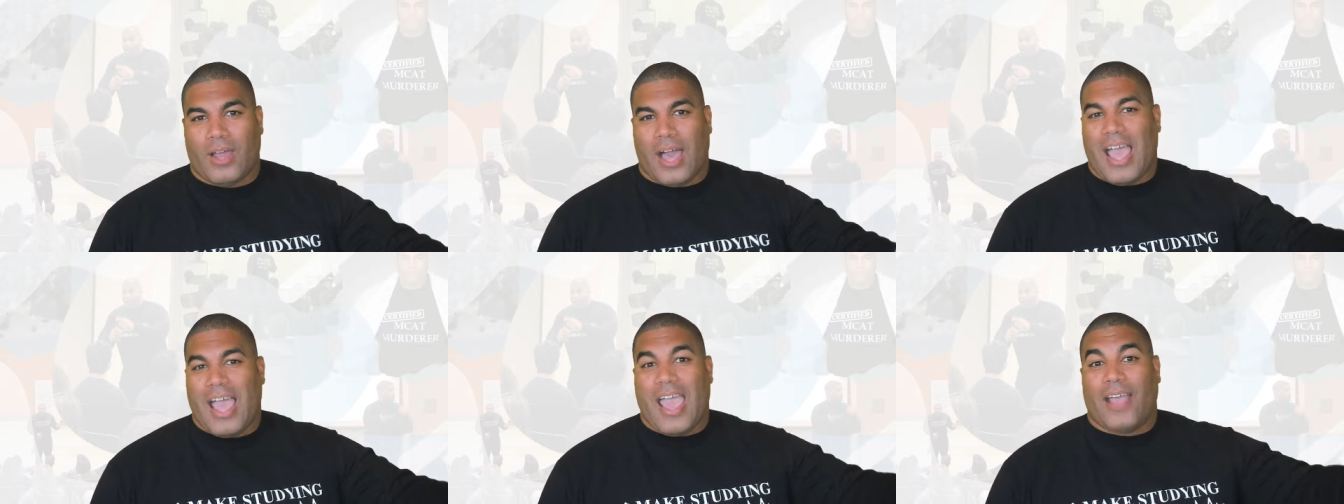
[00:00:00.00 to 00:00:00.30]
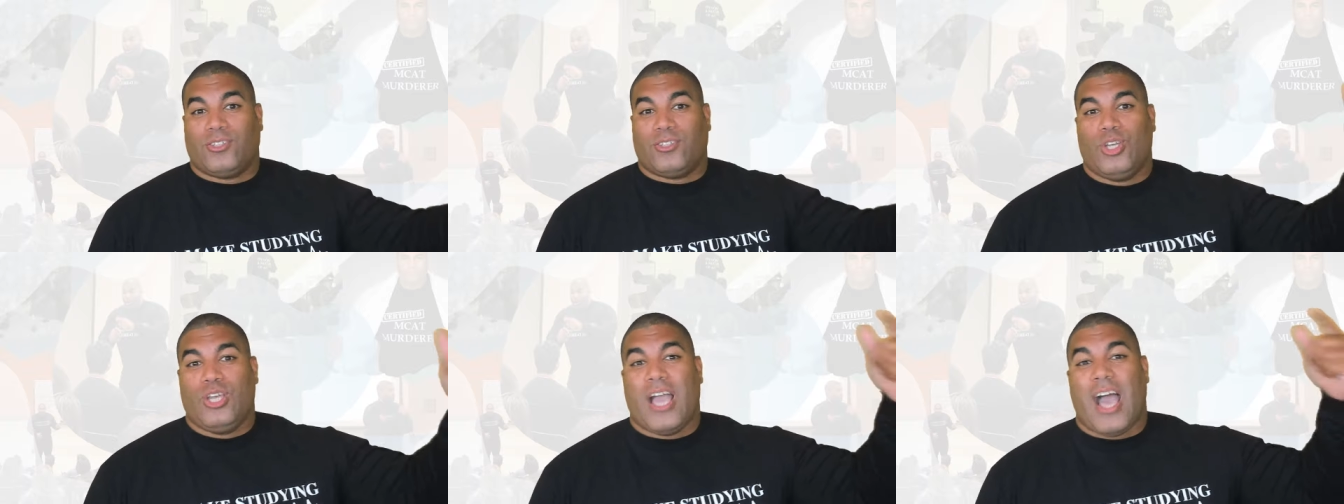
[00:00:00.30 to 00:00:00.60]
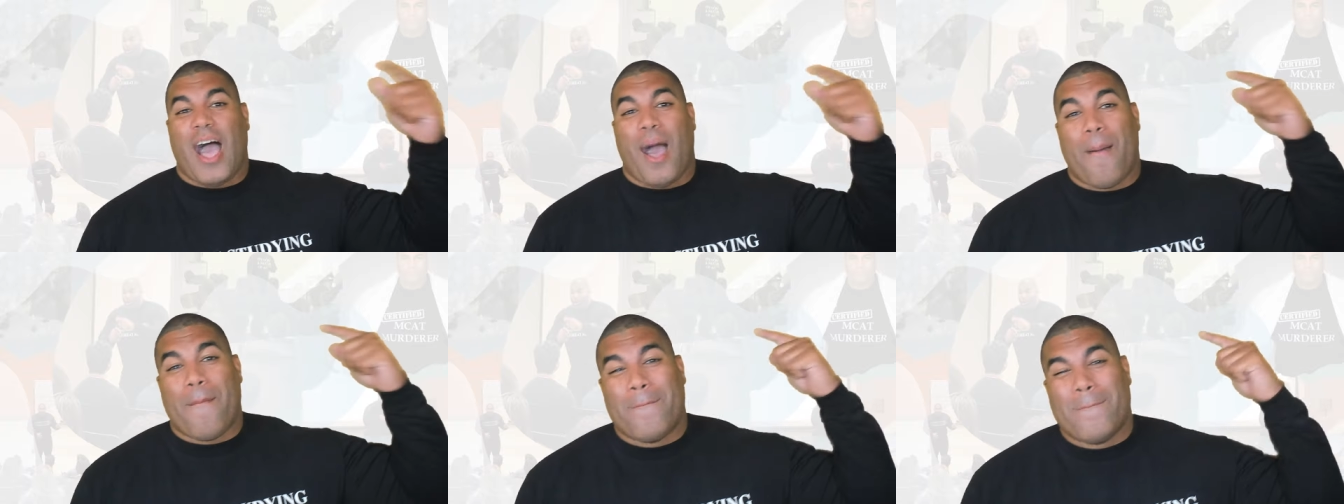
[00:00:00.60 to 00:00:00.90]
I actually
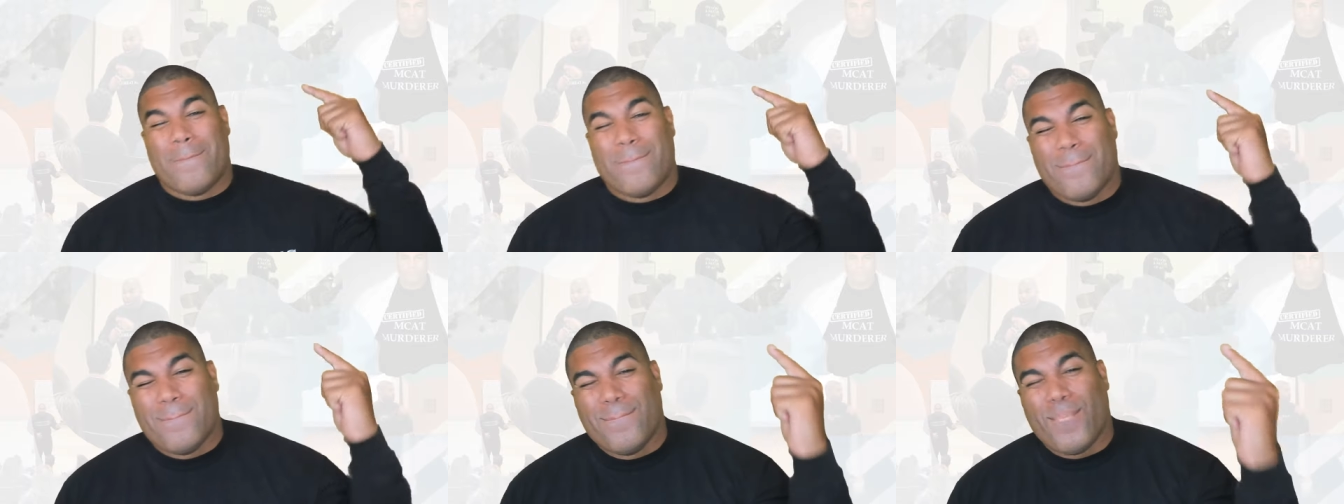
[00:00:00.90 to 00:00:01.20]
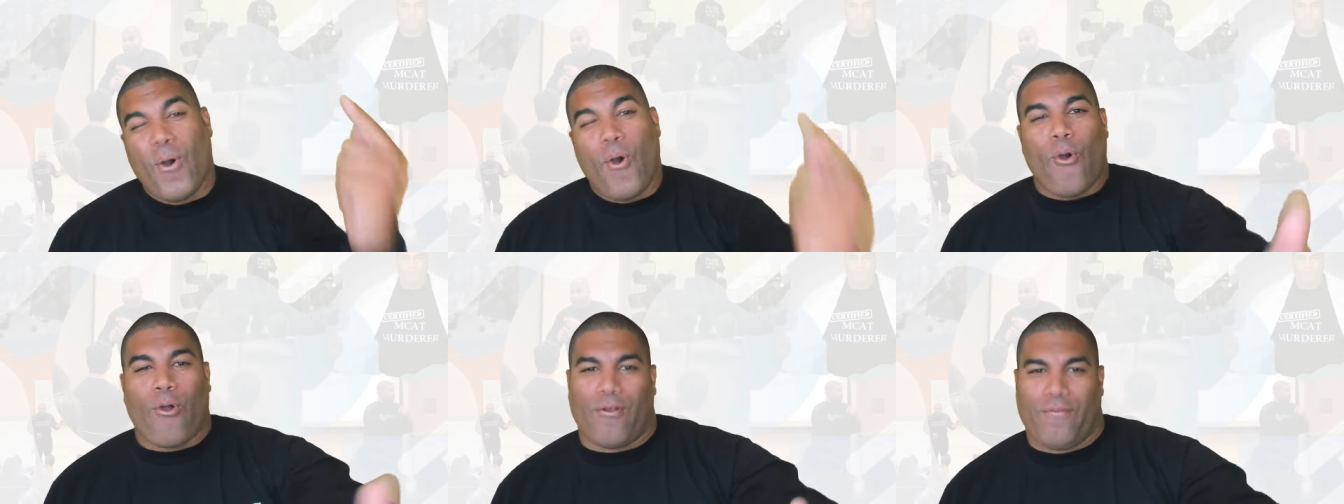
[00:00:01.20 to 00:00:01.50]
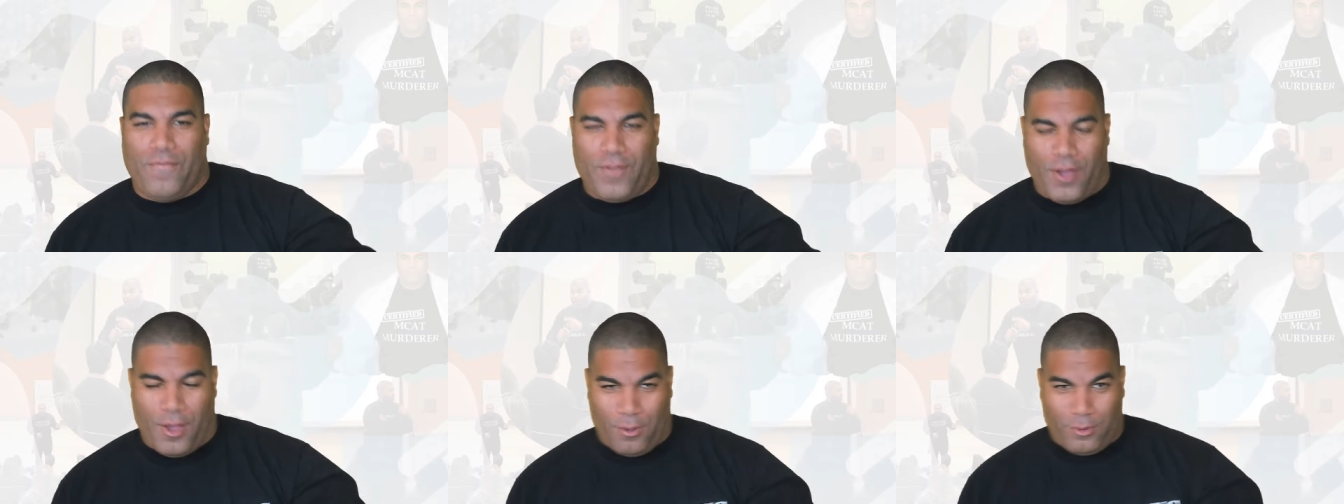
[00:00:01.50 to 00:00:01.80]
got more
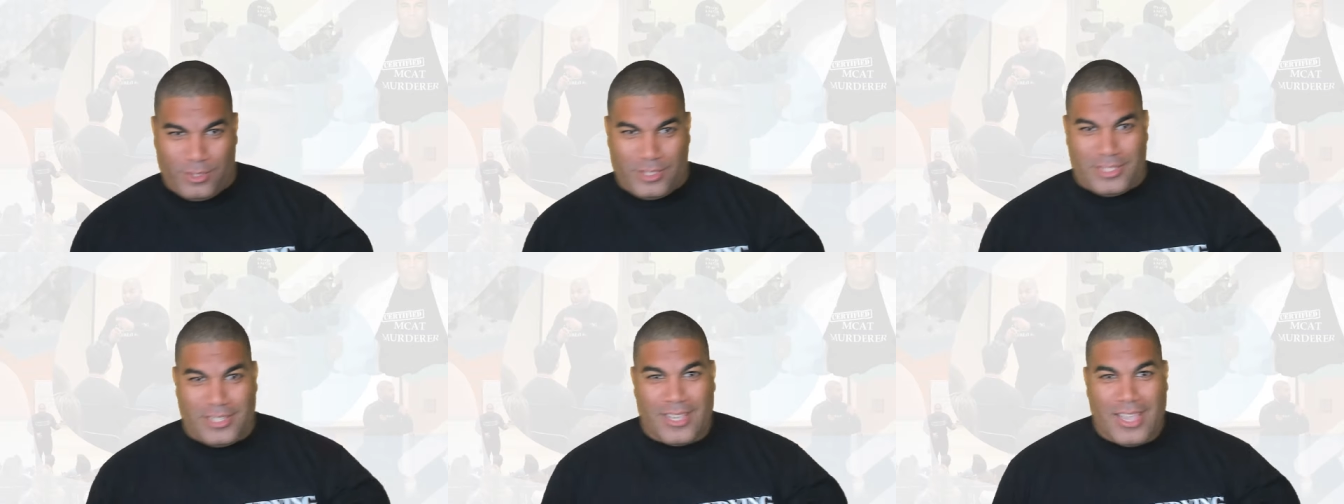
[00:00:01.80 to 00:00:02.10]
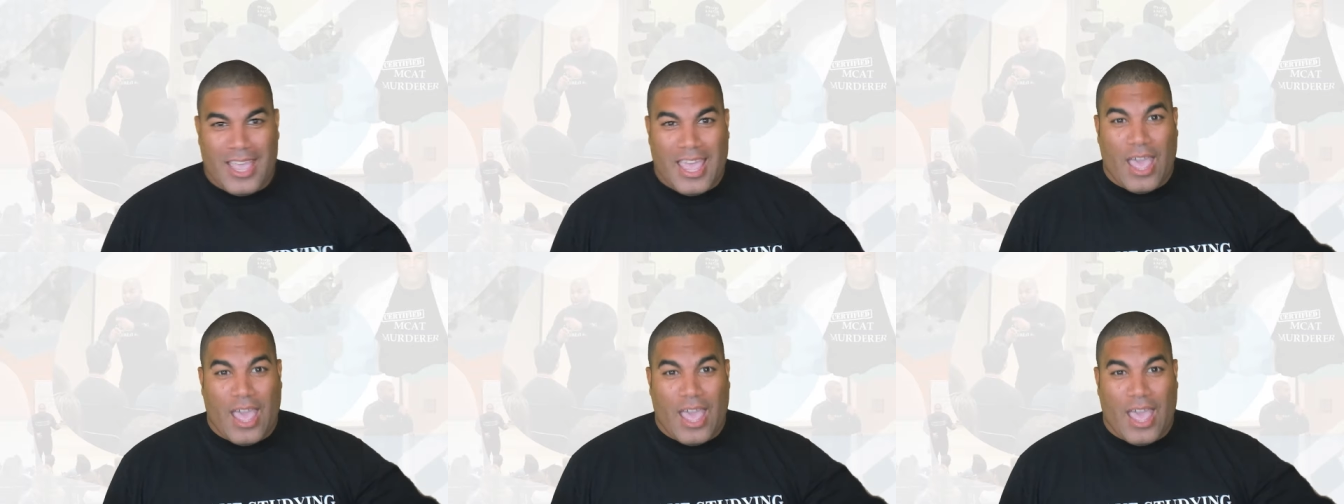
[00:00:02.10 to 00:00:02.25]
votes,